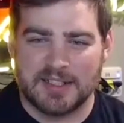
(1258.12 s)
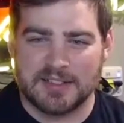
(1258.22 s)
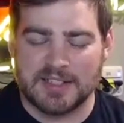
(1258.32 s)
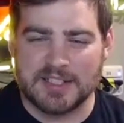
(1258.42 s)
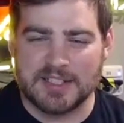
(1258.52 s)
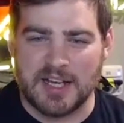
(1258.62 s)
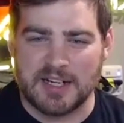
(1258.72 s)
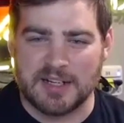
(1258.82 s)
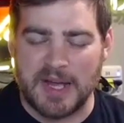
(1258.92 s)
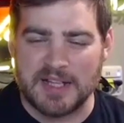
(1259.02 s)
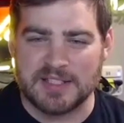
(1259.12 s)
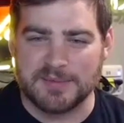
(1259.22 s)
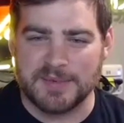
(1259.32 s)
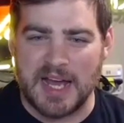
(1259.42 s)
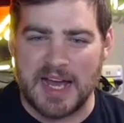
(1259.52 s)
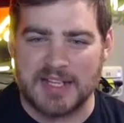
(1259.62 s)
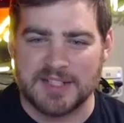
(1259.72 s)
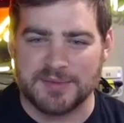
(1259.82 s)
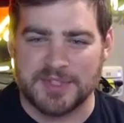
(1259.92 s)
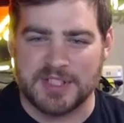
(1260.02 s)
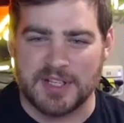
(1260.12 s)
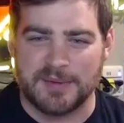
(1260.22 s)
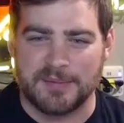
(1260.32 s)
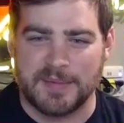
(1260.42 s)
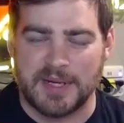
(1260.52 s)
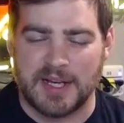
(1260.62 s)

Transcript: let's talk about some guys with some